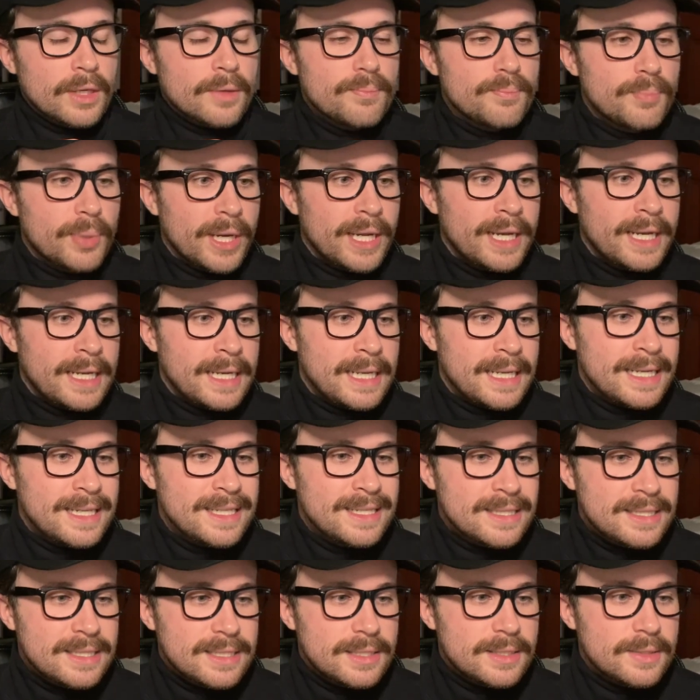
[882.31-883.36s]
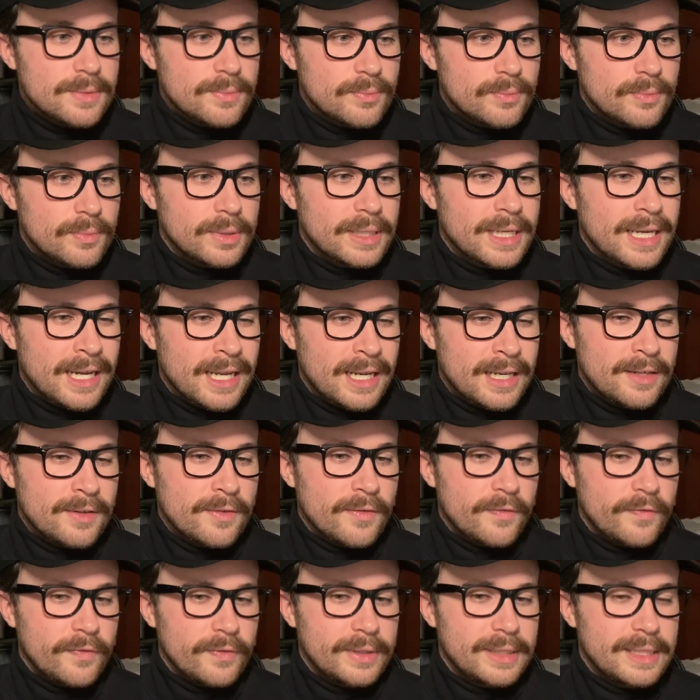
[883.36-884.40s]
but it is kind
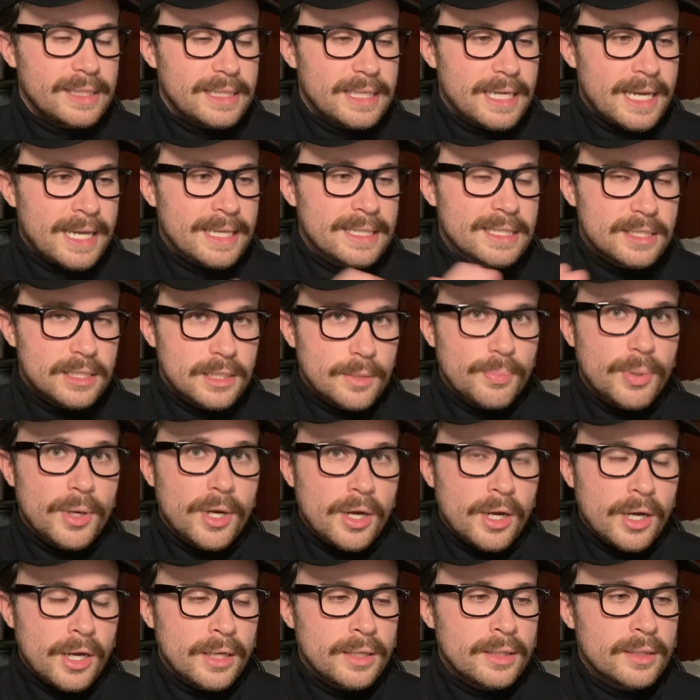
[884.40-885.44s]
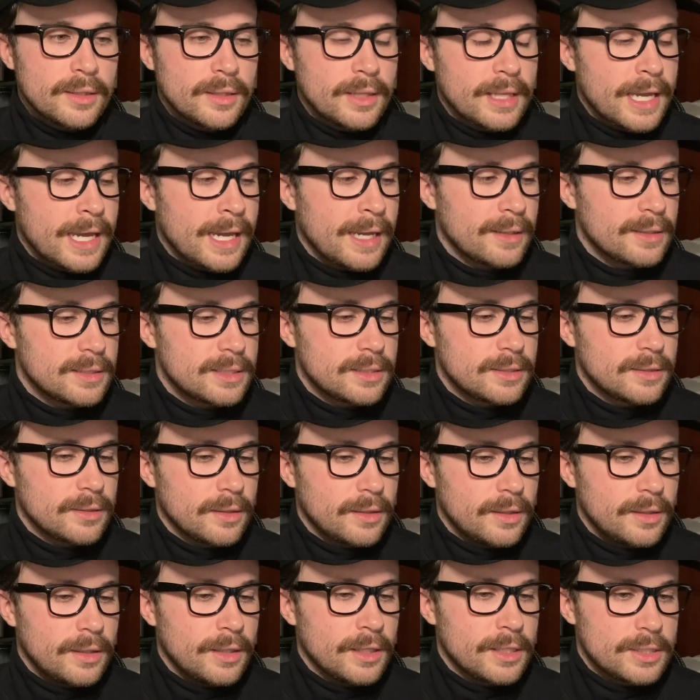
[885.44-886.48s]
of guessed upon that
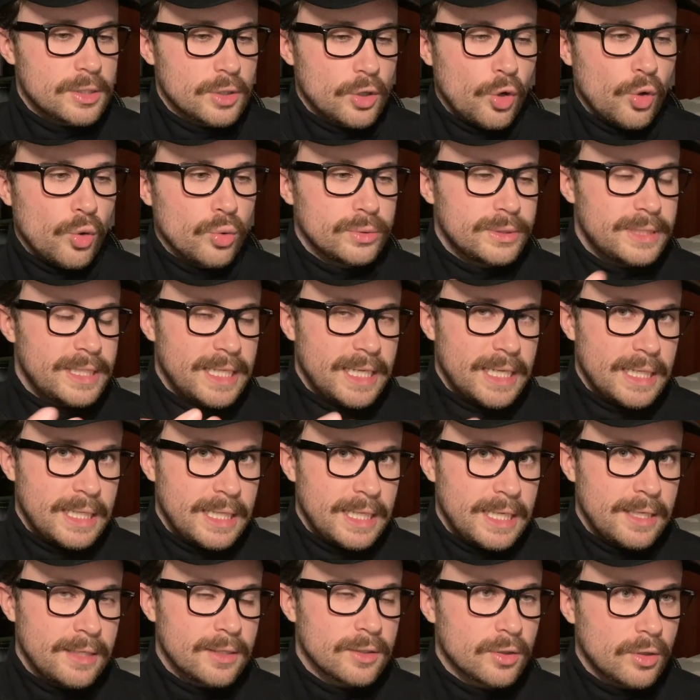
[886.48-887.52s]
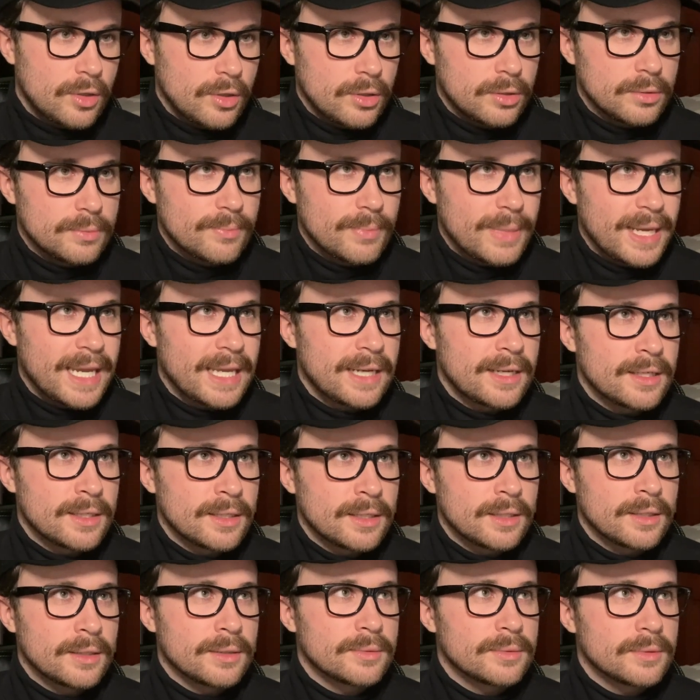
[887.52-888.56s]
this old deity called
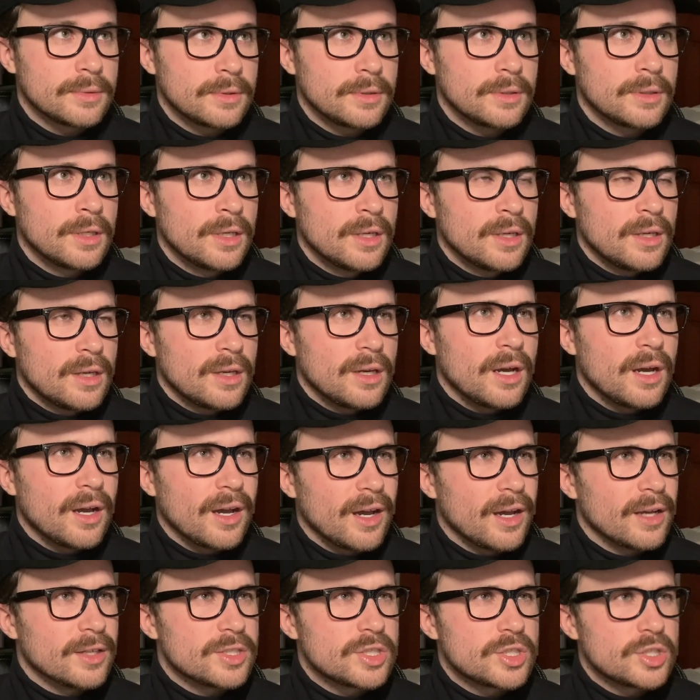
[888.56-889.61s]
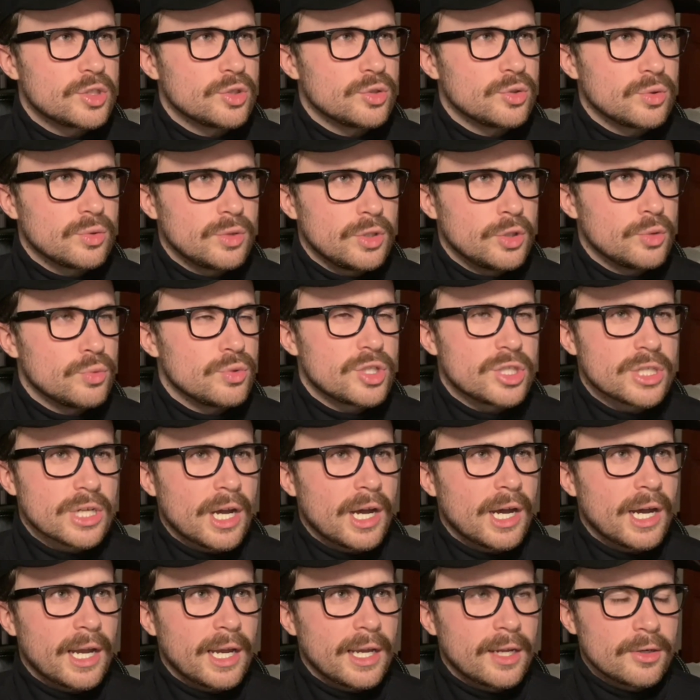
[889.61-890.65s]
Mana Sud
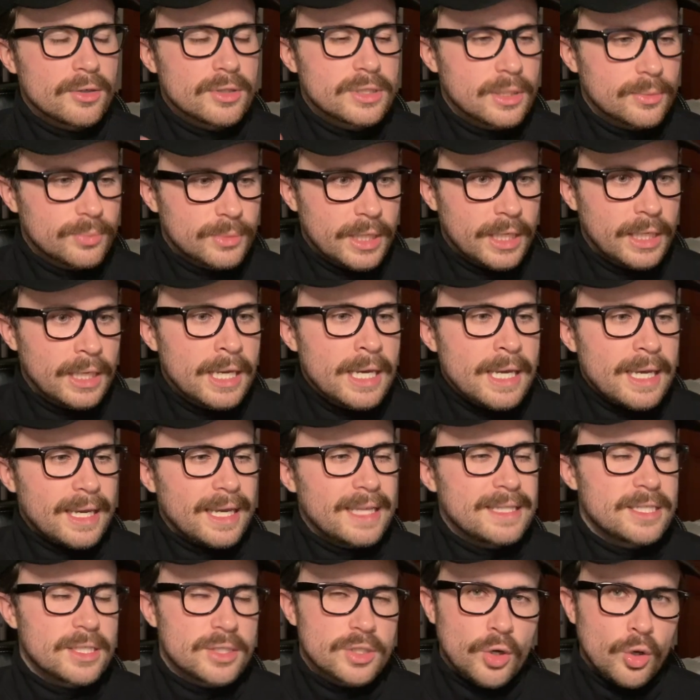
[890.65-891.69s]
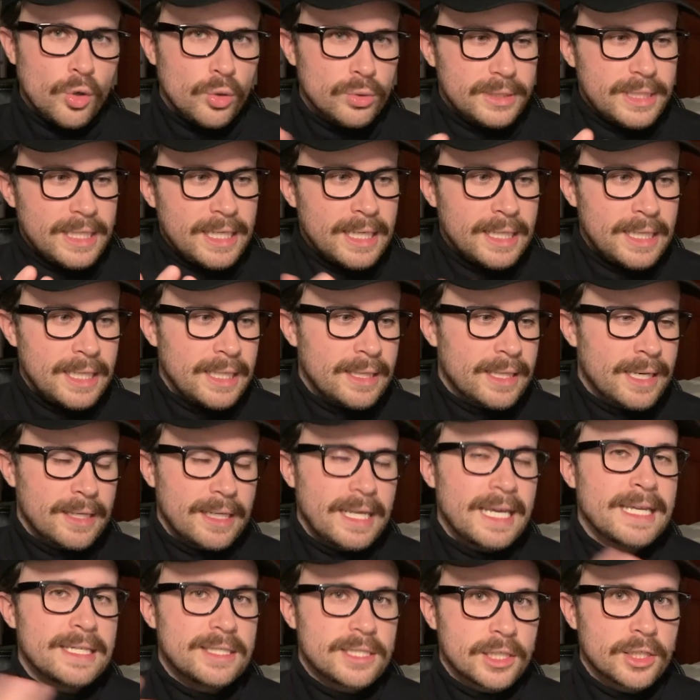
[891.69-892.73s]
Yushai or something. It's this old deity
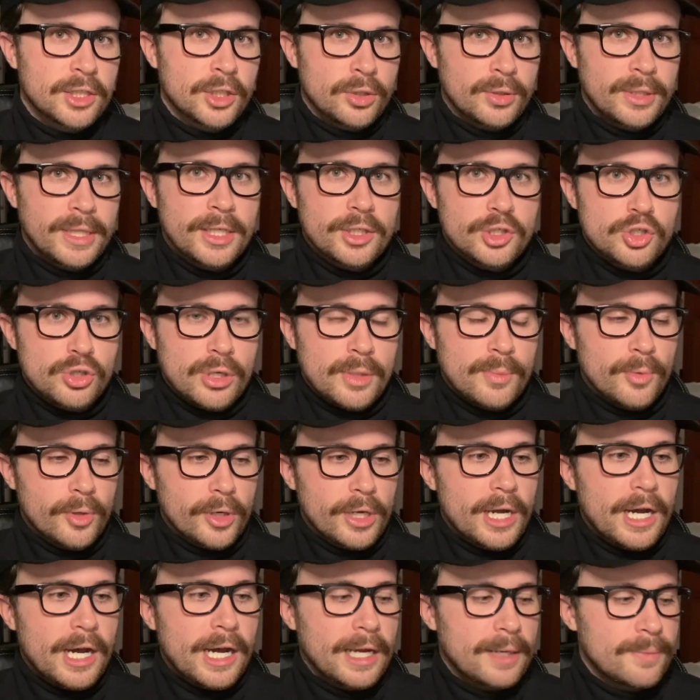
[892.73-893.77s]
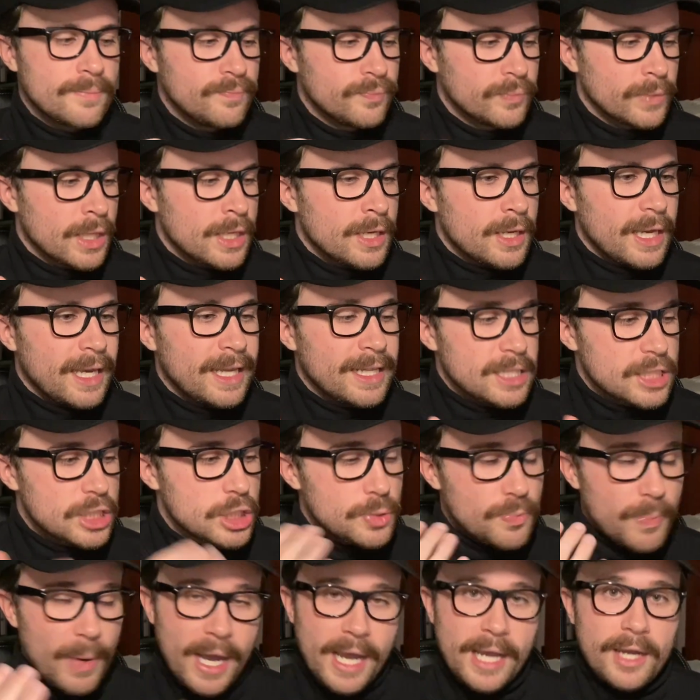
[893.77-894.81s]
that is clearly a dreamer god,
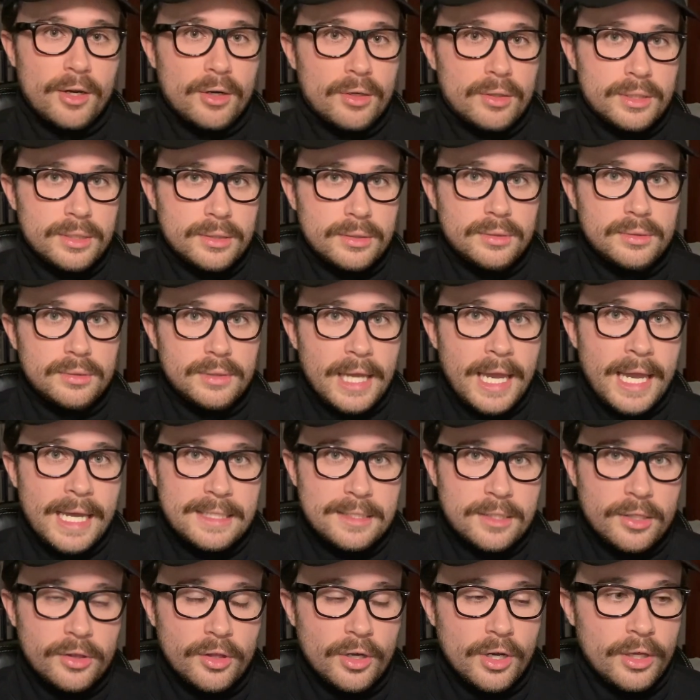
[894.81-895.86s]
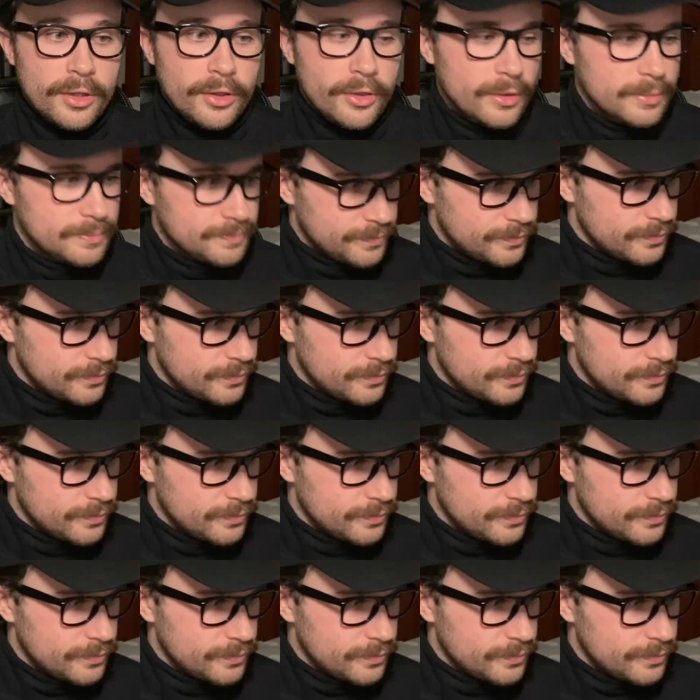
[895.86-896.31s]
inspired Azathoth.